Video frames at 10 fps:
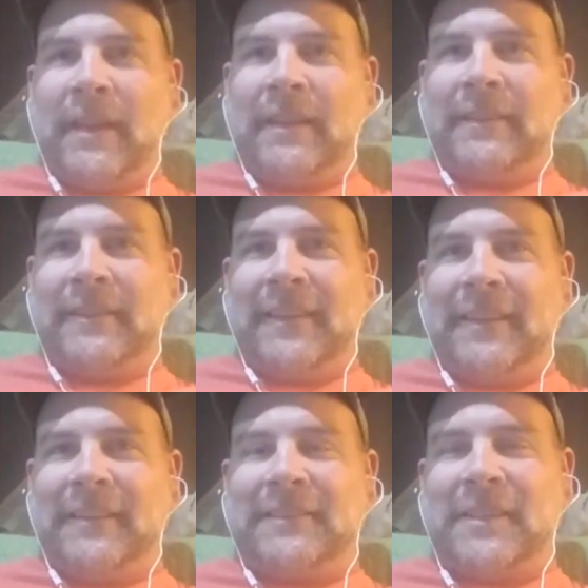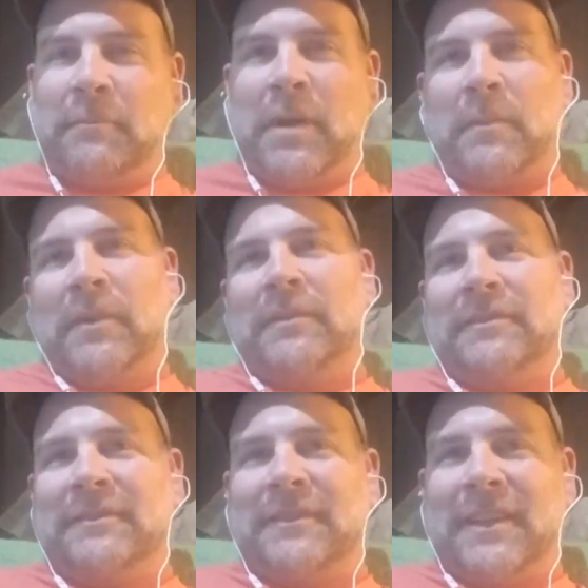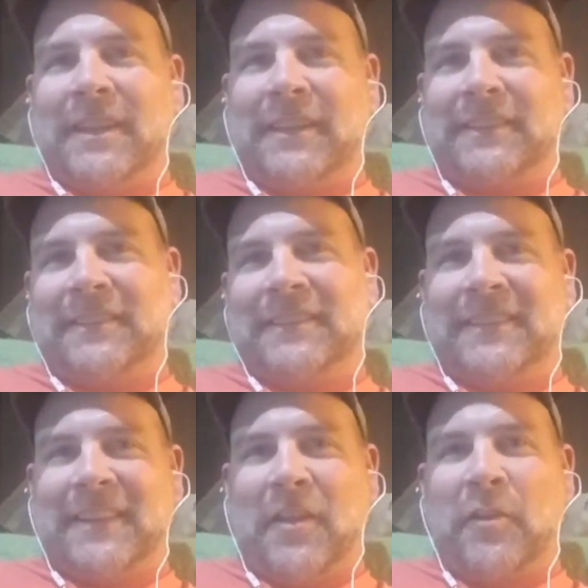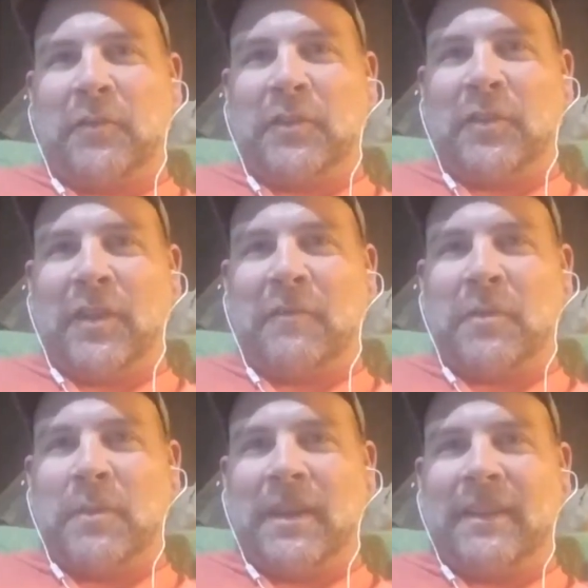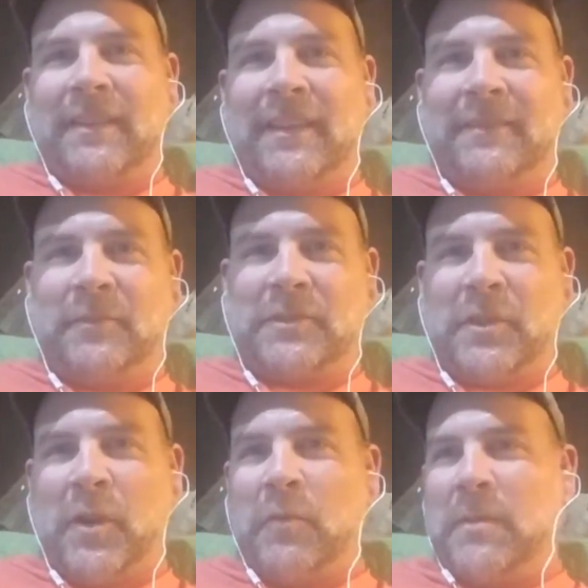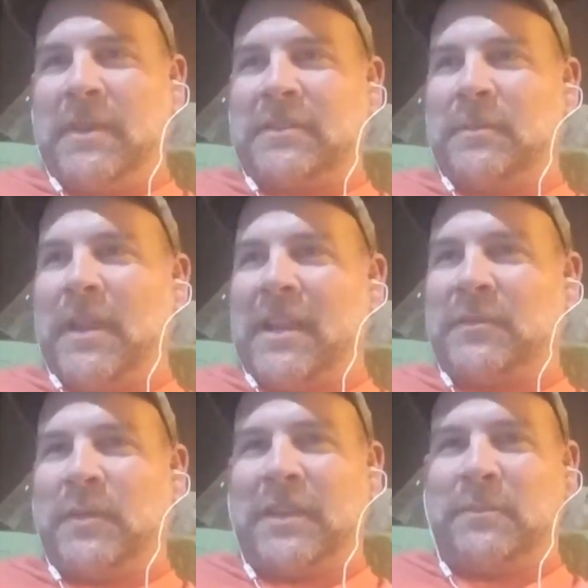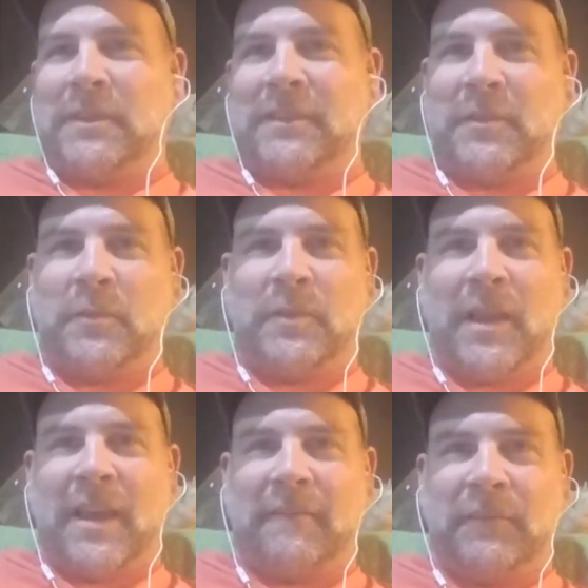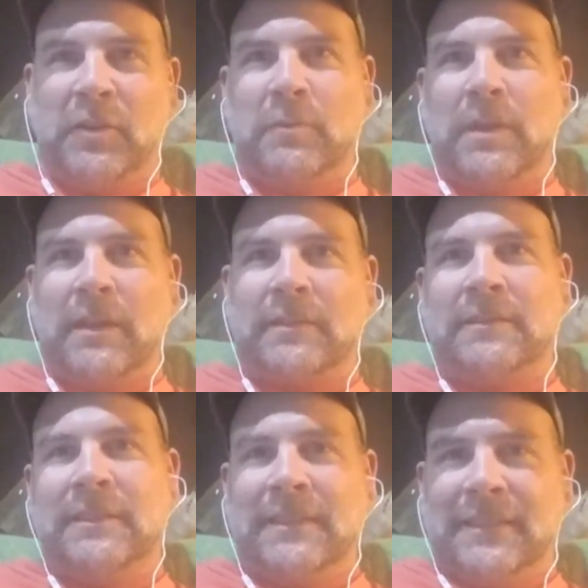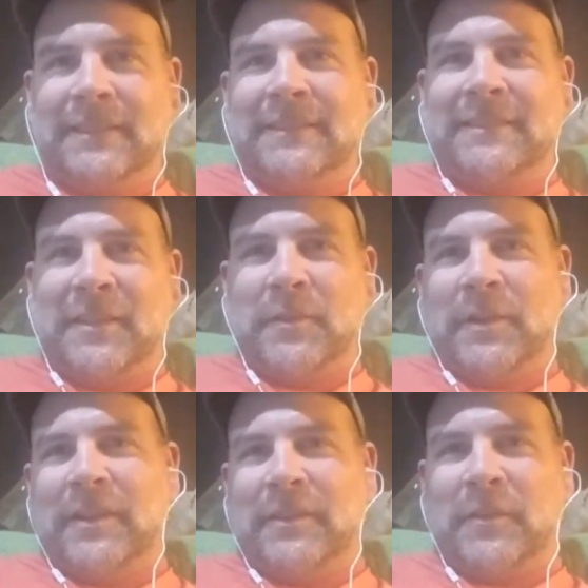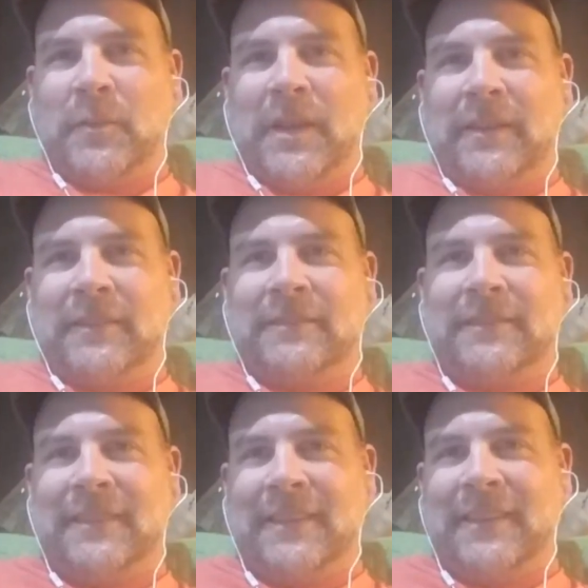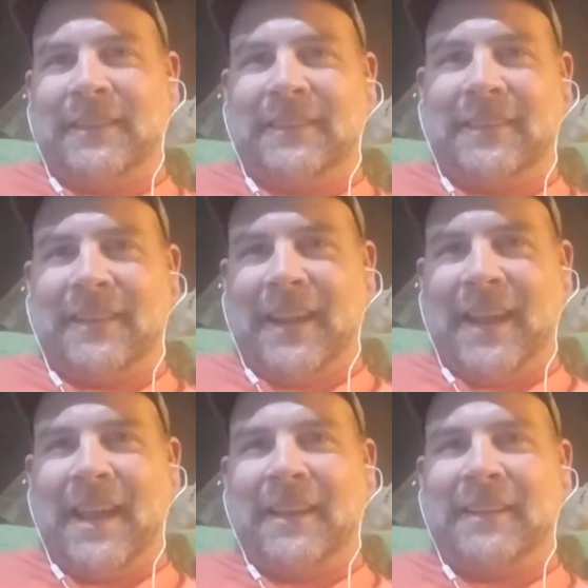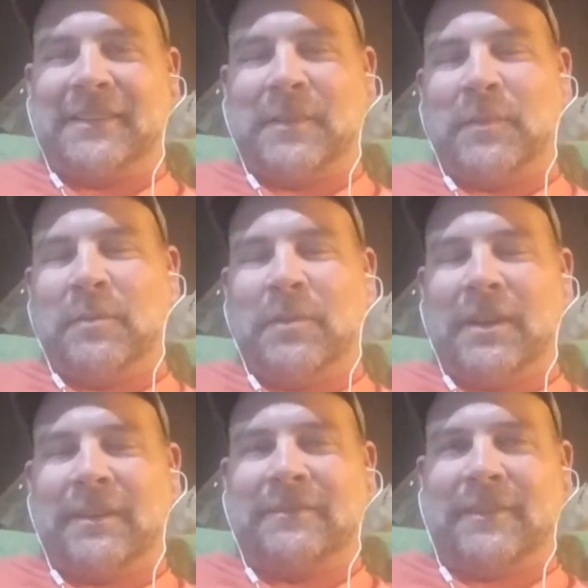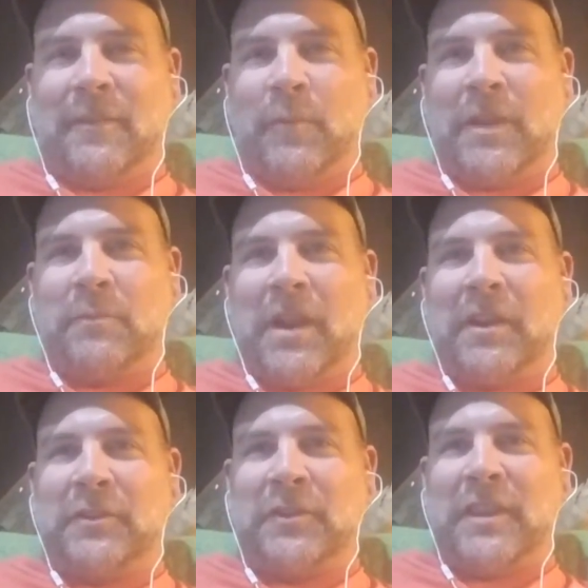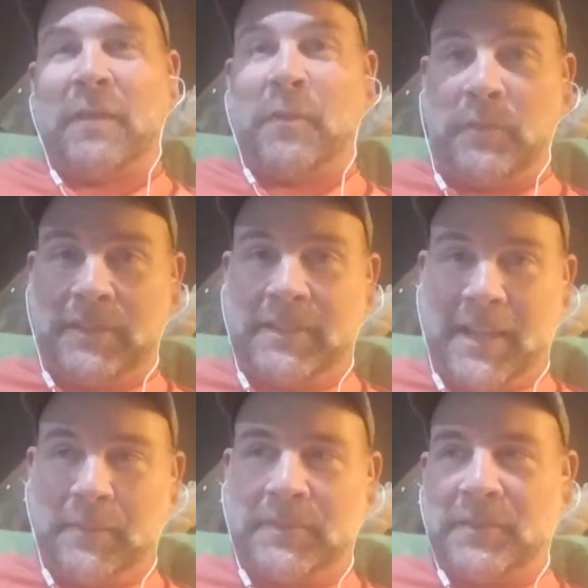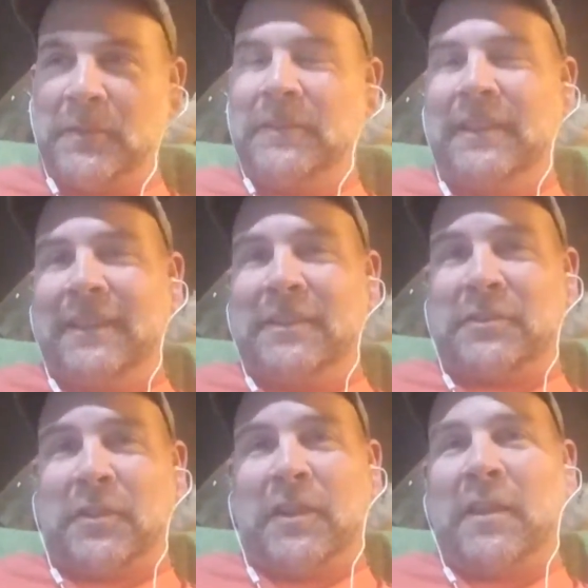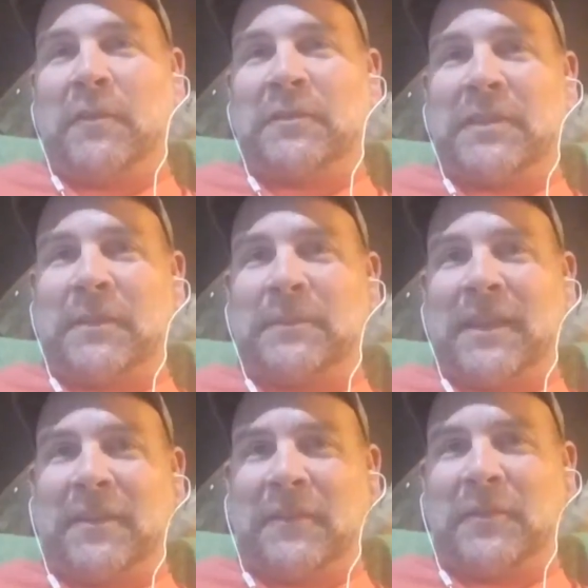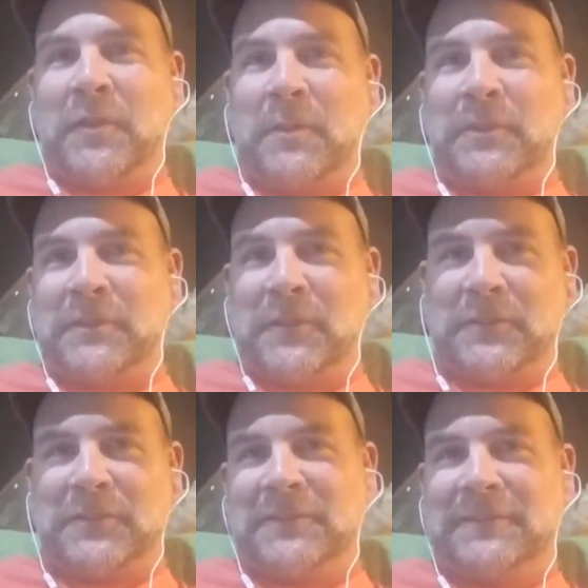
And it's a bummer. I don't know if you told everybody that we're sorry we missed them last week, but you had a flu bug. You were under the weather, and I had a similar bug a week prior to that when we skipped. So sorry that we skipped out on a few episodes.